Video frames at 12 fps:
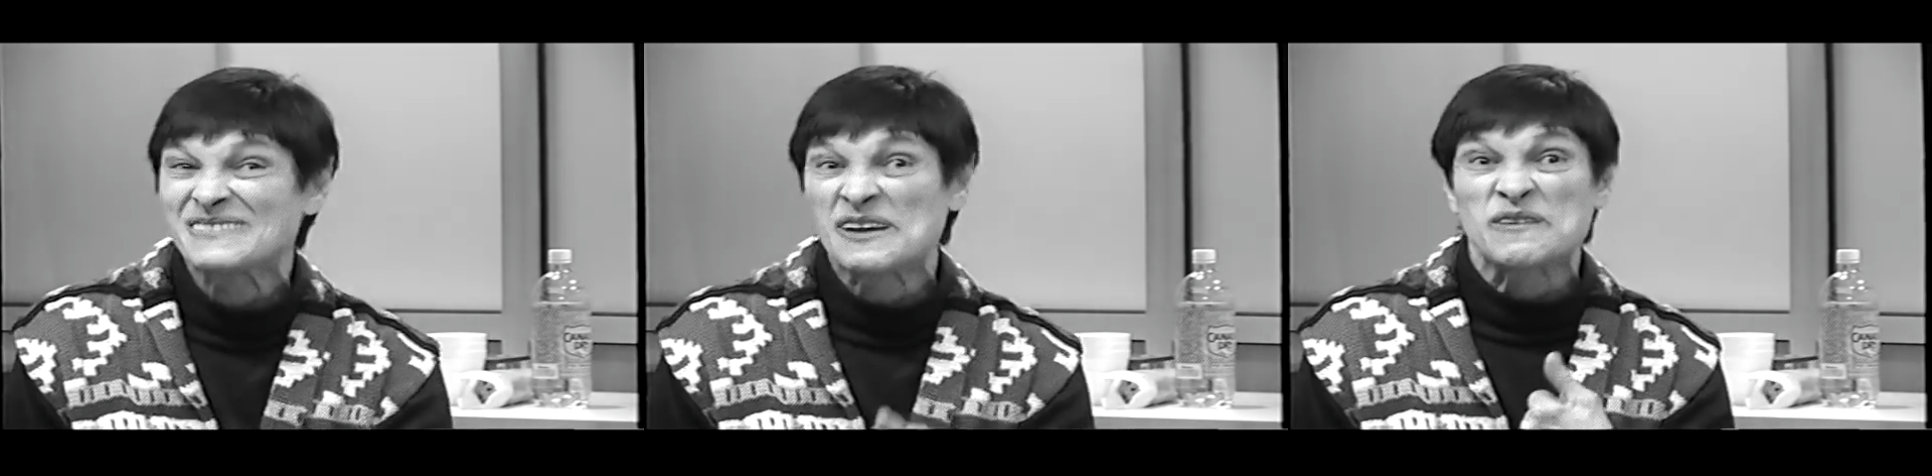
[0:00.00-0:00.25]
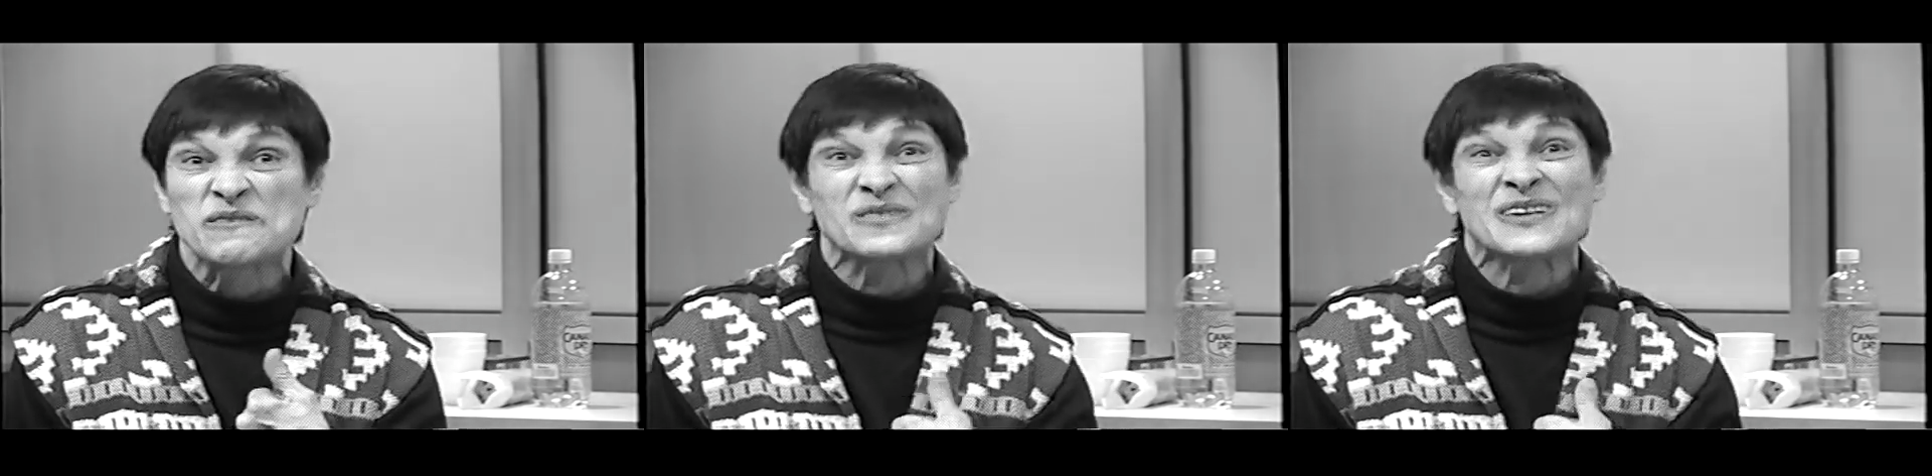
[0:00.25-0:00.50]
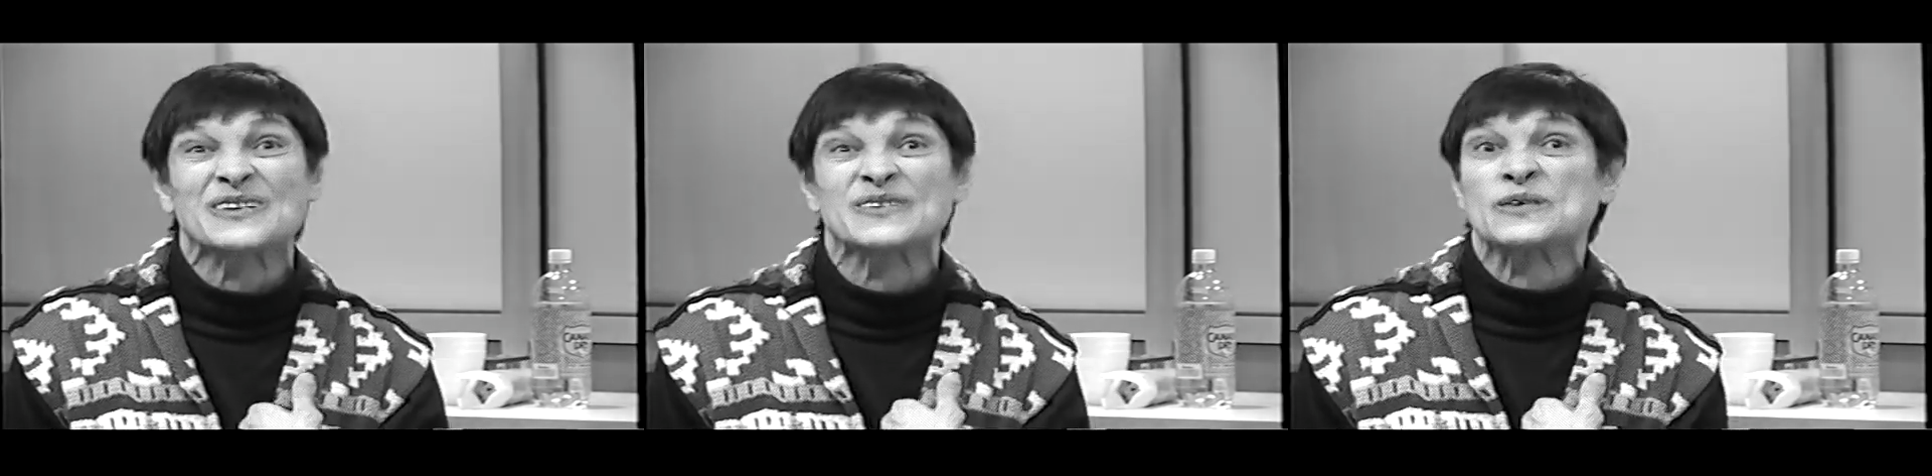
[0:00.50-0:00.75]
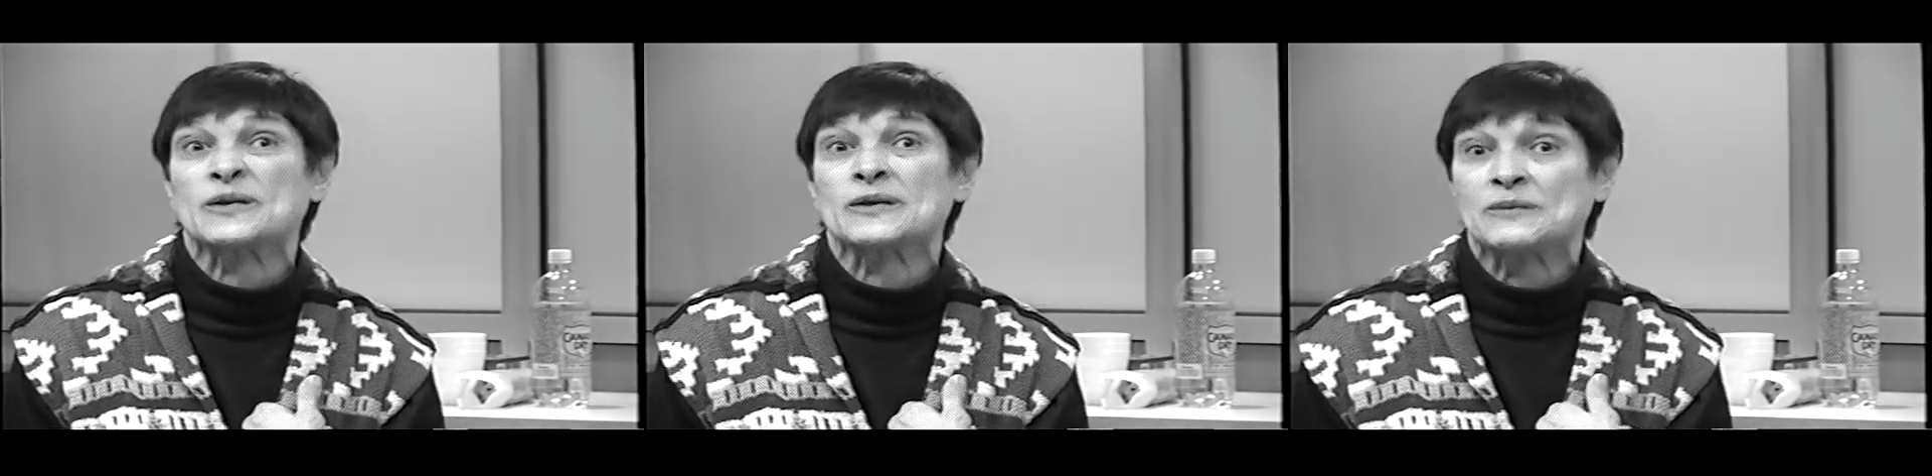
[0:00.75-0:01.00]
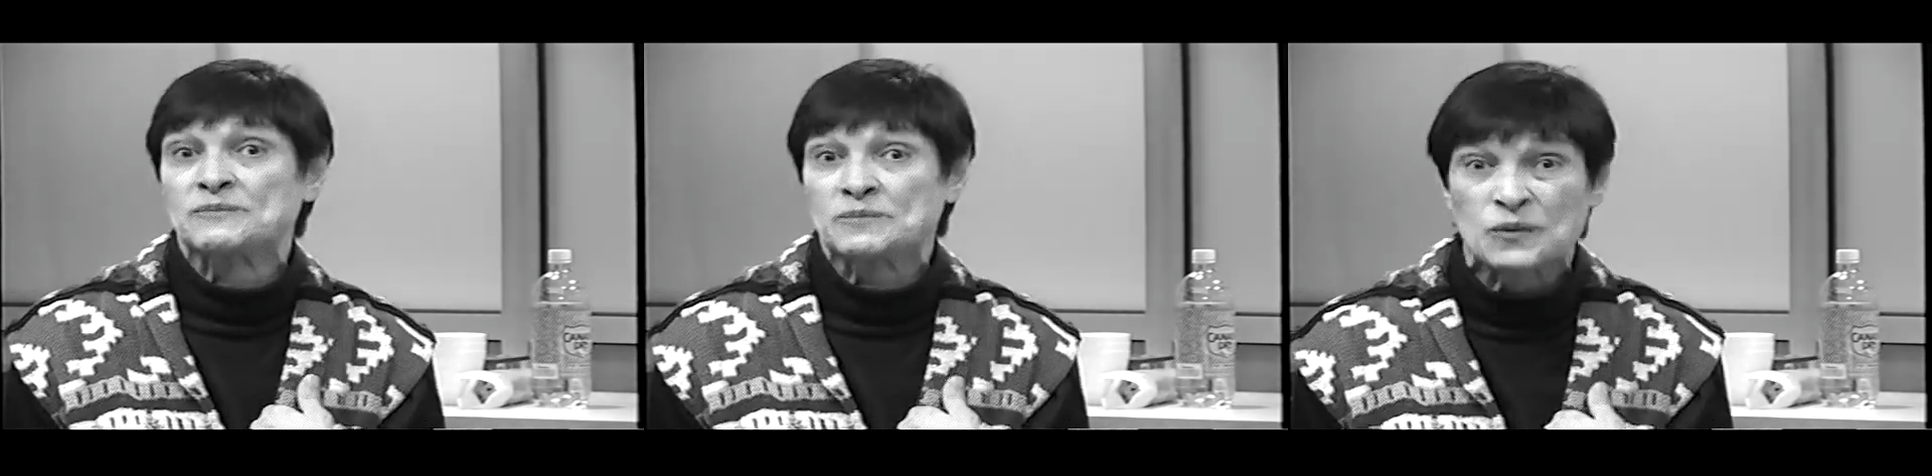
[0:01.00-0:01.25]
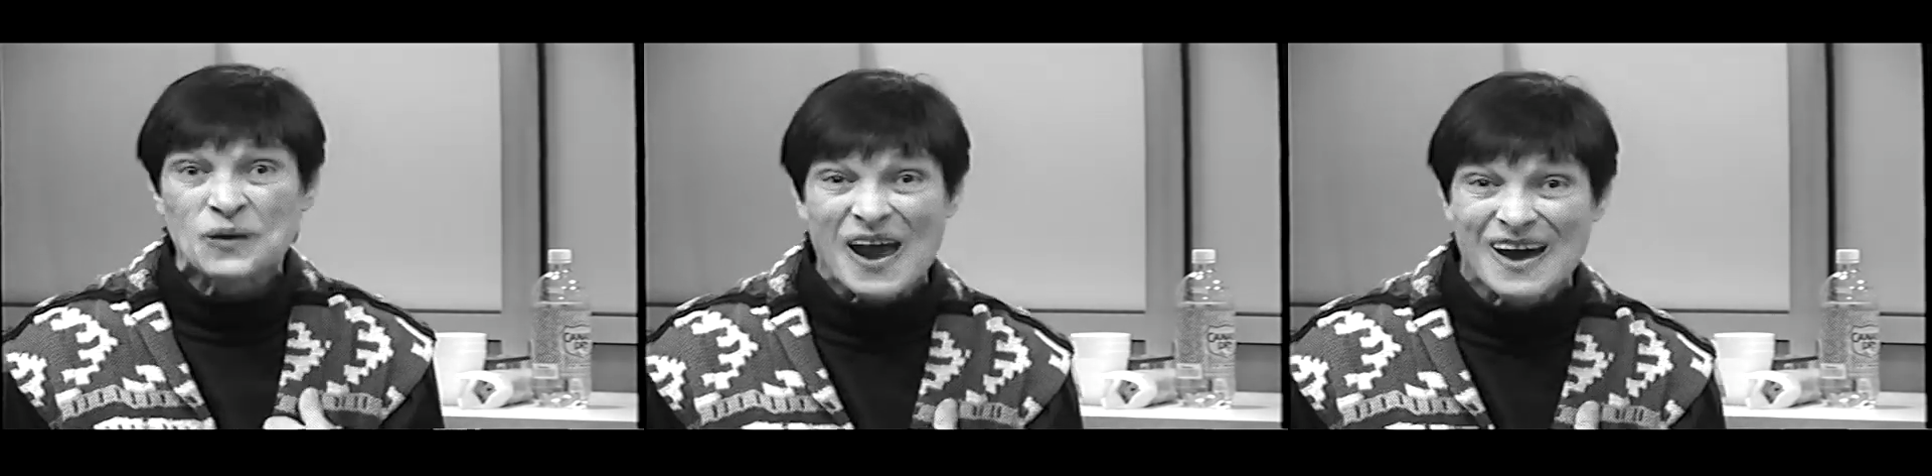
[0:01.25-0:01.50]
and feel really
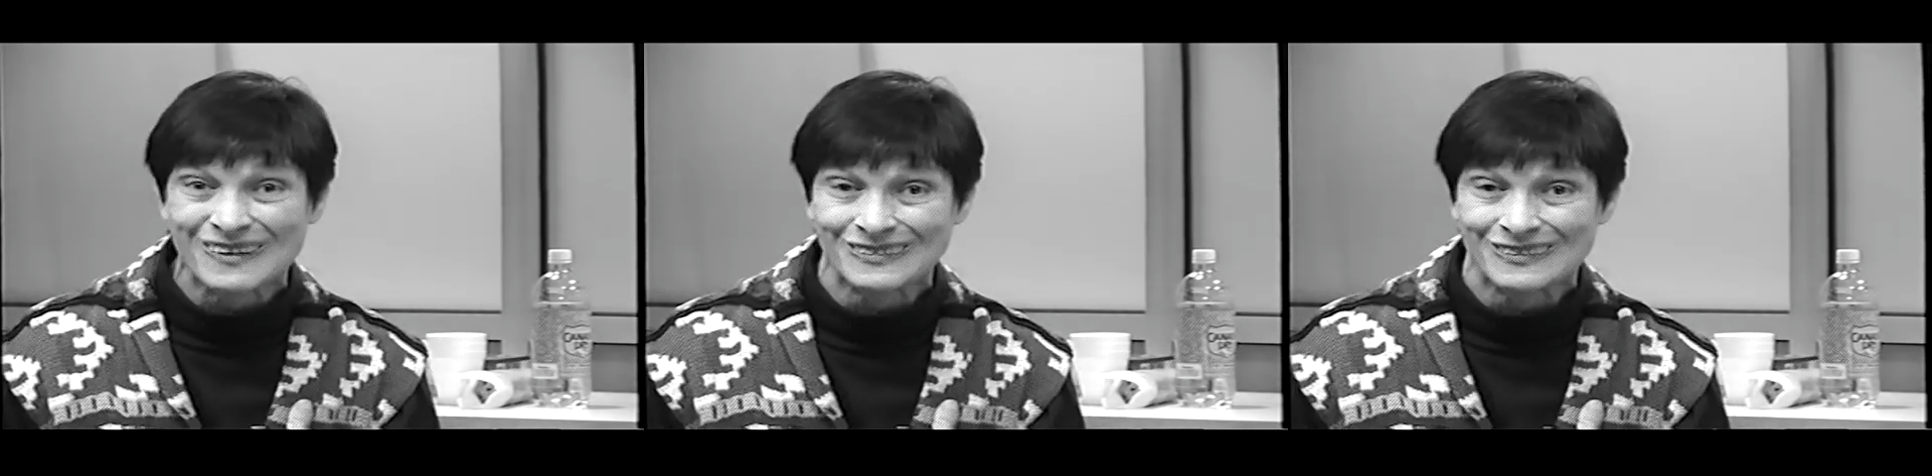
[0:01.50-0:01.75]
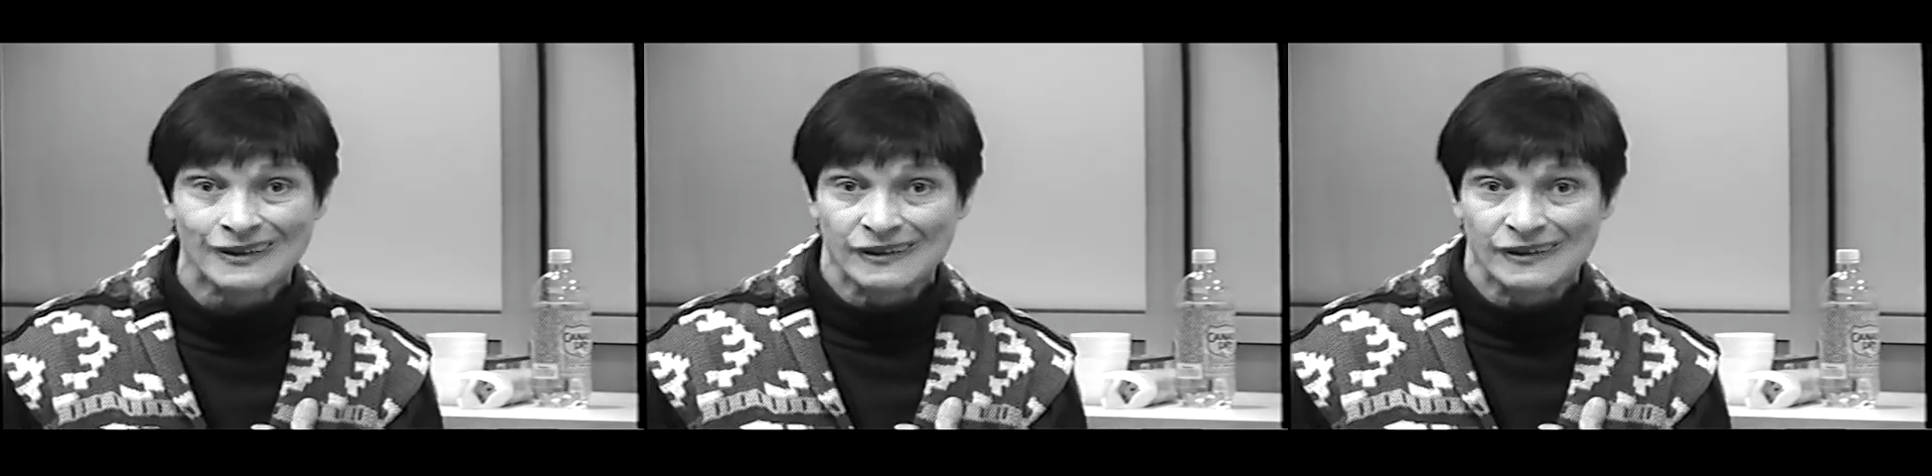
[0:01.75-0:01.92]
proud